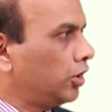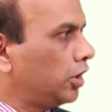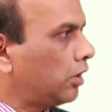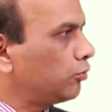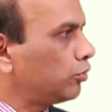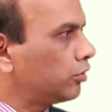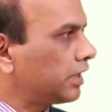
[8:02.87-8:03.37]

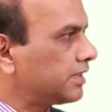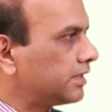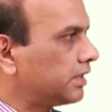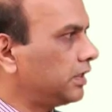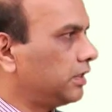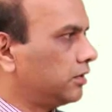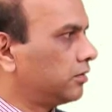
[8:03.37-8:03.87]
Now you can
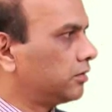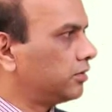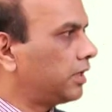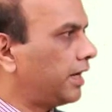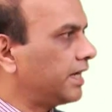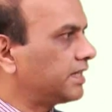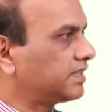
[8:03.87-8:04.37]
see
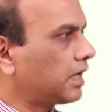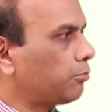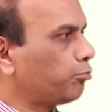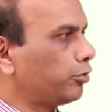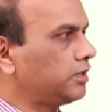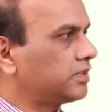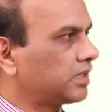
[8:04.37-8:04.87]
the
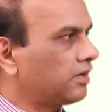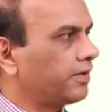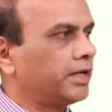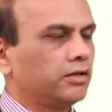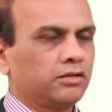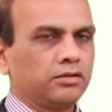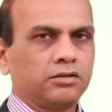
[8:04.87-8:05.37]
example
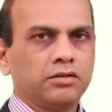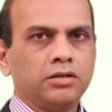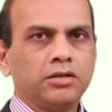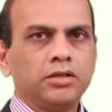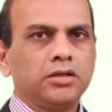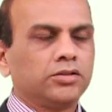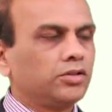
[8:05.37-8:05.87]
7,
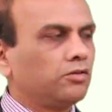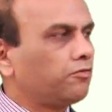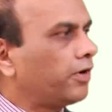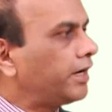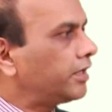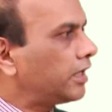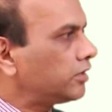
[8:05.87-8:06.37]
the
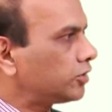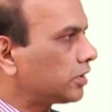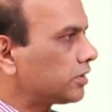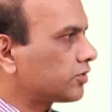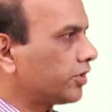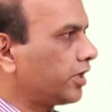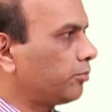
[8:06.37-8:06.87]
financial
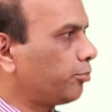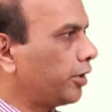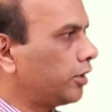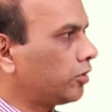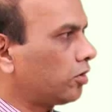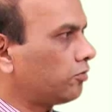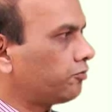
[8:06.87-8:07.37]

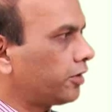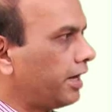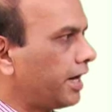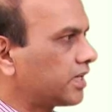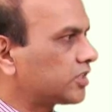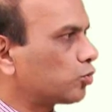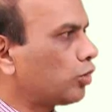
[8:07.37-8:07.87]
statement of
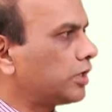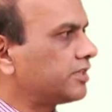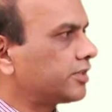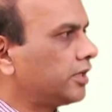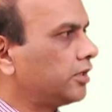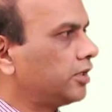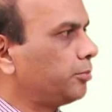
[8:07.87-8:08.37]

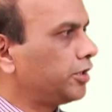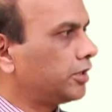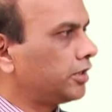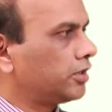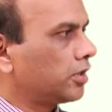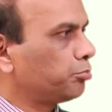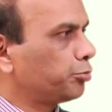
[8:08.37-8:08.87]
XYZ
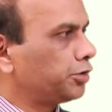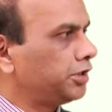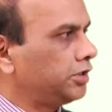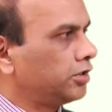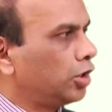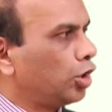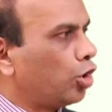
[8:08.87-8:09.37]
Limited
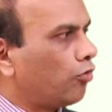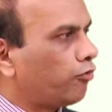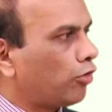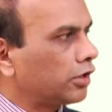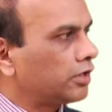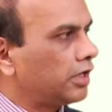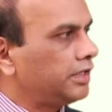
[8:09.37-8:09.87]
Company
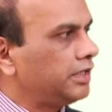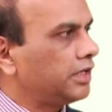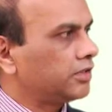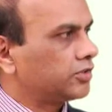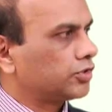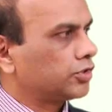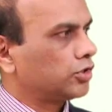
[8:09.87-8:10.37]
for the
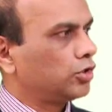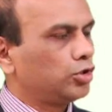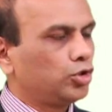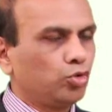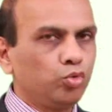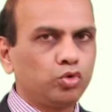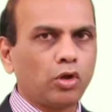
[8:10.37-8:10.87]
years
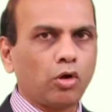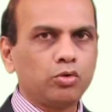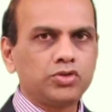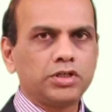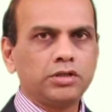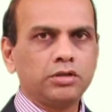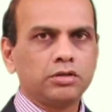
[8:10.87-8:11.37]

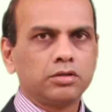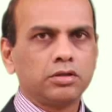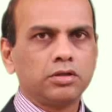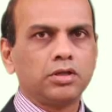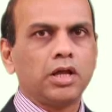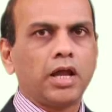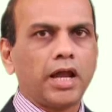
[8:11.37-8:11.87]
2000
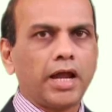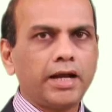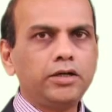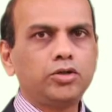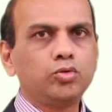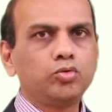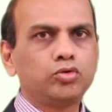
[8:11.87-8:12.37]

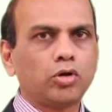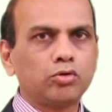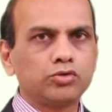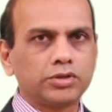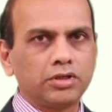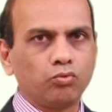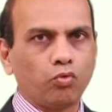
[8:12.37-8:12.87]
and
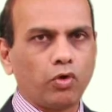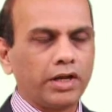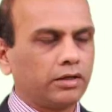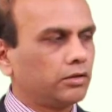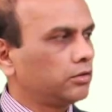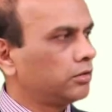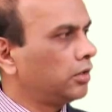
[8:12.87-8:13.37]
2001
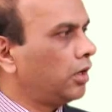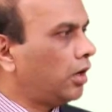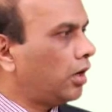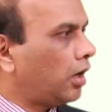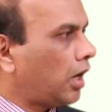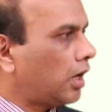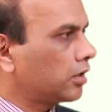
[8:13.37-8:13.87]

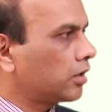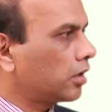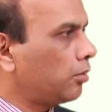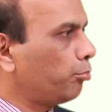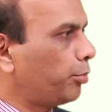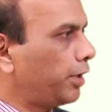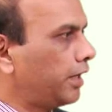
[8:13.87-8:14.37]
are
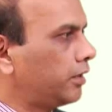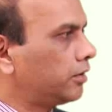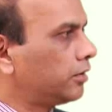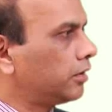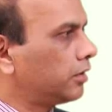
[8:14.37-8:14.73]
compared